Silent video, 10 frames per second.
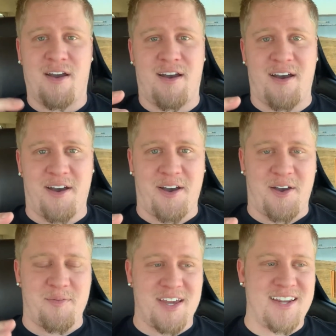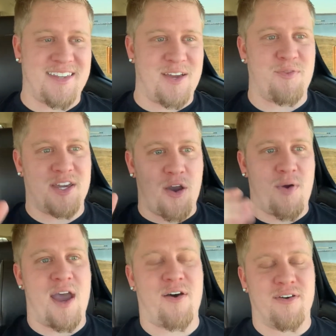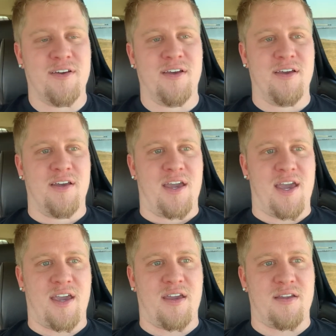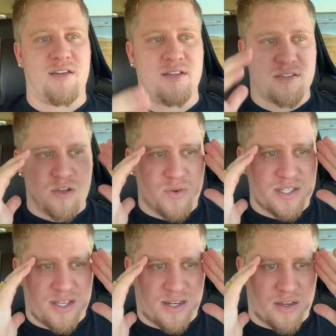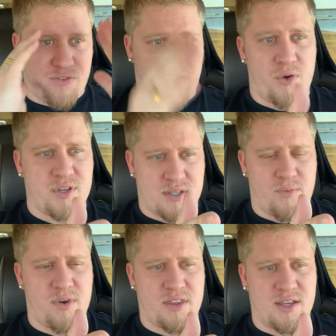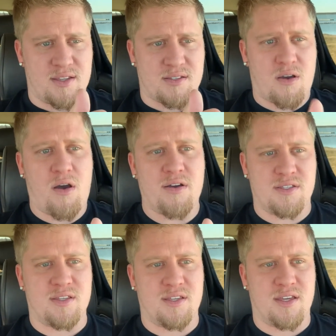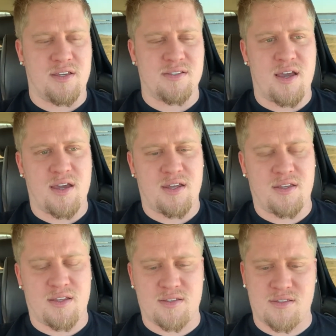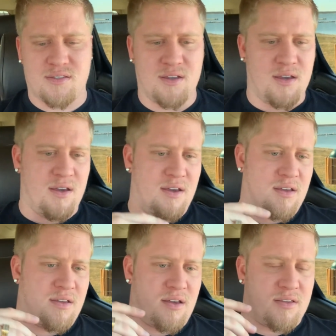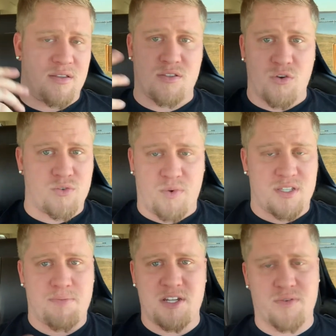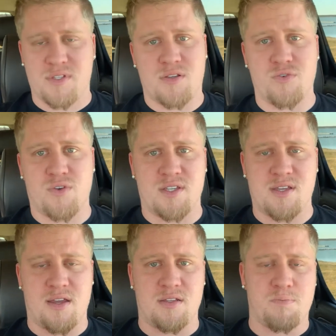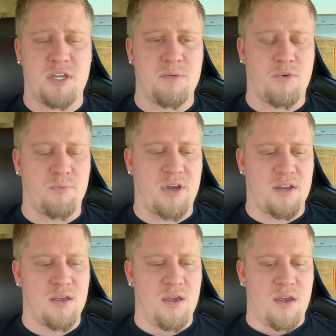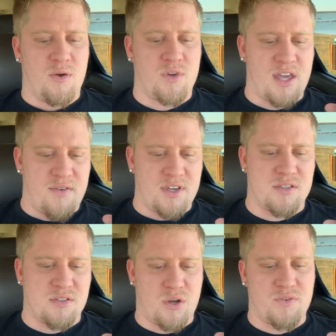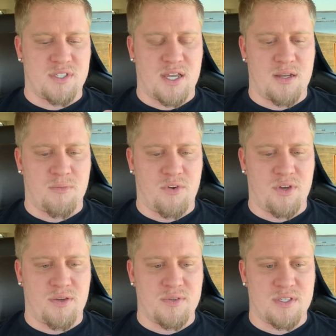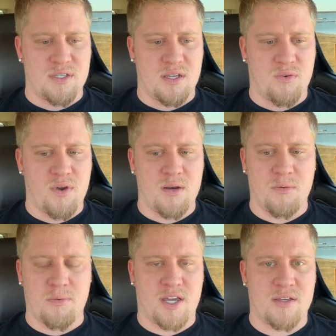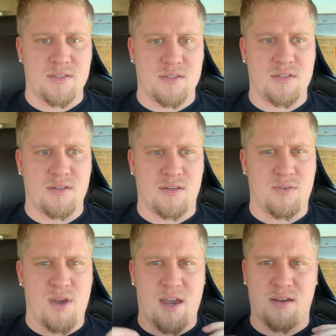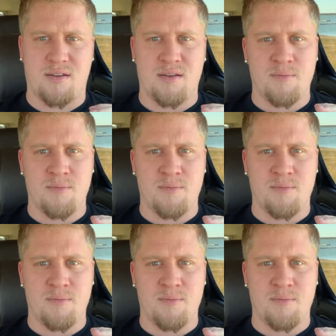um anything we go out and it's so easy to get focused on one thing that's causing the anxiety that's uh, the social especially with social anxiety it's people but with having a service animal, it was incredible because you had